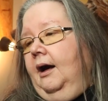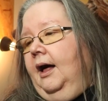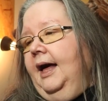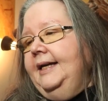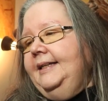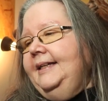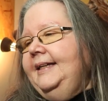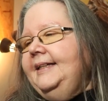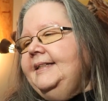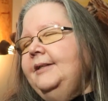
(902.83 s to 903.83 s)
I
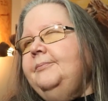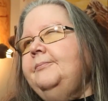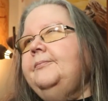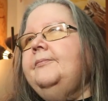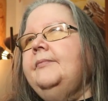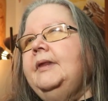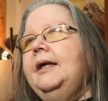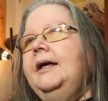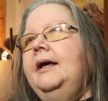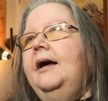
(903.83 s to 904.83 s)
need
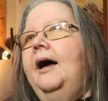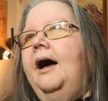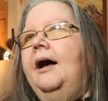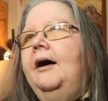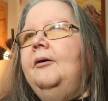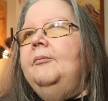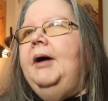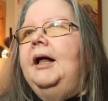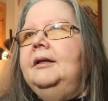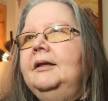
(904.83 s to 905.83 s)

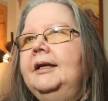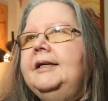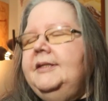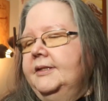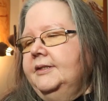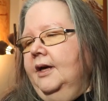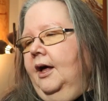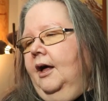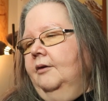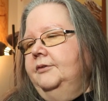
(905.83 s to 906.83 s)
a list
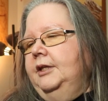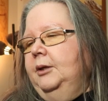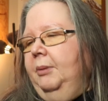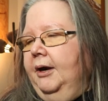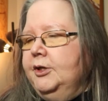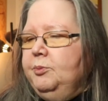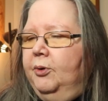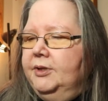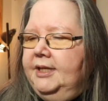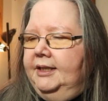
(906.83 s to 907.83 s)
of the
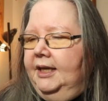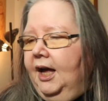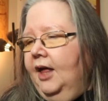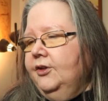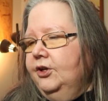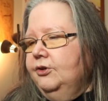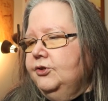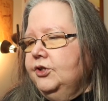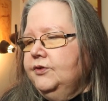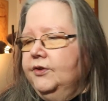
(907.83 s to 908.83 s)
parasports and the other
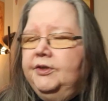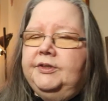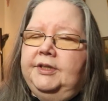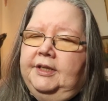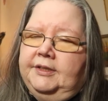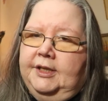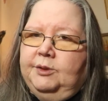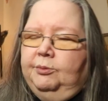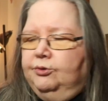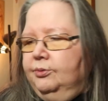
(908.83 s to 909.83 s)
uses for the
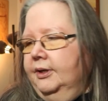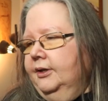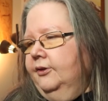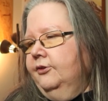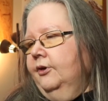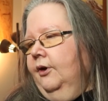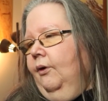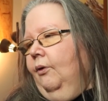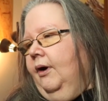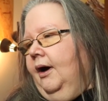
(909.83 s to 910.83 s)
accessible trails,
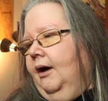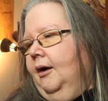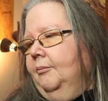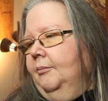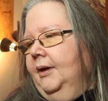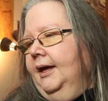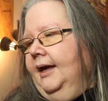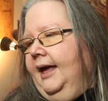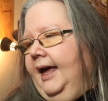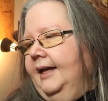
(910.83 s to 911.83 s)

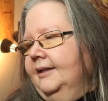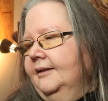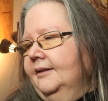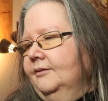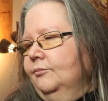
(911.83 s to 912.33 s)
and